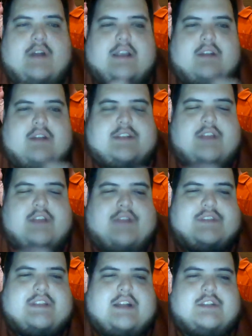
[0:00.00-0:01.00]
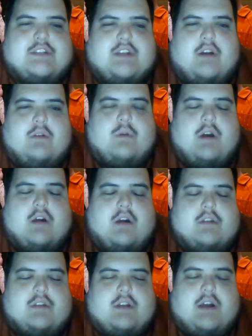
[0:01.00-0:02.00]
on that show. You ever seen that show
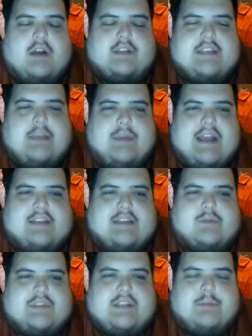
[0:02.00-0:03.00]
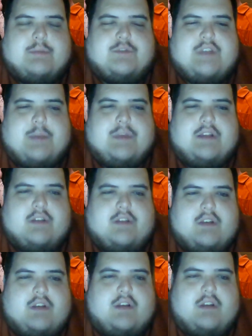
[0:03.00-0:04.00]
on TBS with Steve Buscemi?
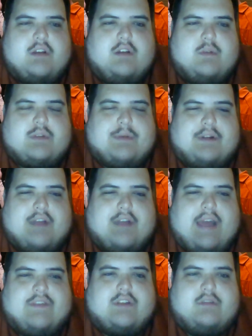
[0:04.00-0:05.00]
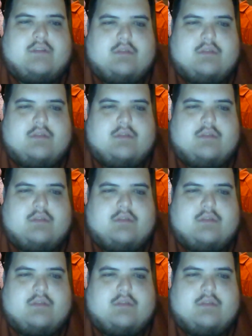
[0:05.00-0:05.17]
Or is it about Heaven?